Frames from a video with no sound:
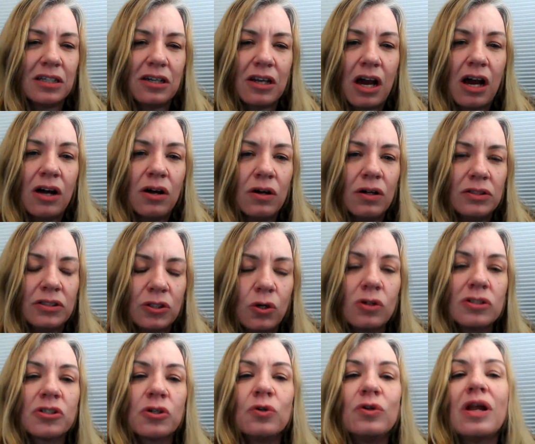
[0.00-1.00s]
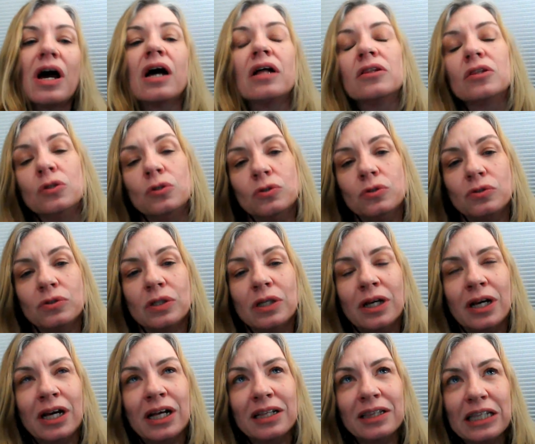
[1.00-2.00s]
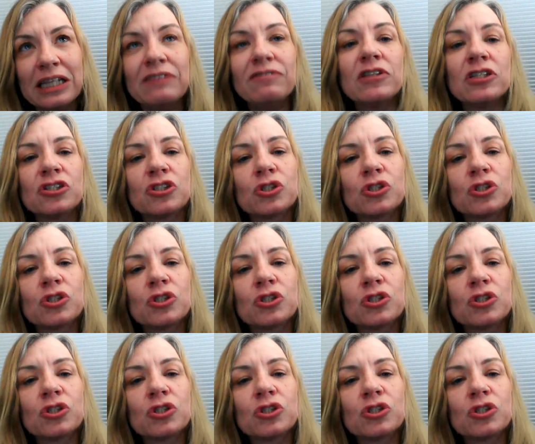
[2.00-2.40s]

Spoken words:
to also not leave the